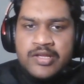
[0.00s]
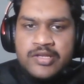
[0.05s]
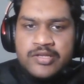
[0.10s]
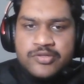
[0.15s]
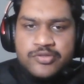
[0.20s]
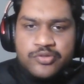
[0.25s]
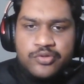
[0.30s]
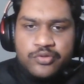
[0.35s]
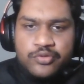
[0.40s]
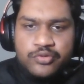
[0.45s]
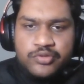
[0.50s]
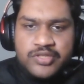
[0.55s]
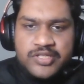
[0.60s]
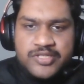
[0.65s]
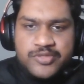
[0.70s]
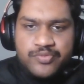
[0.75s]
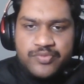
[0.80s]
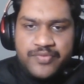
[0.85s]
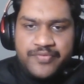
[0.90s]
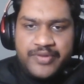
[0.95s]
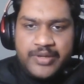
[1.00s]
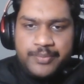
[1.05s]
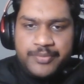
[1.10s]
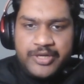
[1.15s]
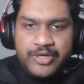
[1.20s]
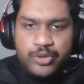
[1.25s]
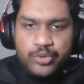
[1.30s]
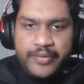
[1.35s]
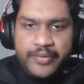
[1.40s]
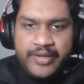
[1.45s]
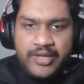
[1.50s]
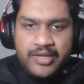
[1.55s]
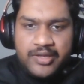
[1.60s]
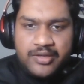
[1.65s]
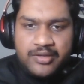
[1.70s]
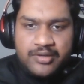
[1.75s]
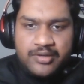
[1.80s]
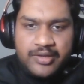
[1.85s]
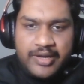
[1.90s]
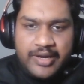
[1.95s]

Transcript: So this we will be doing here,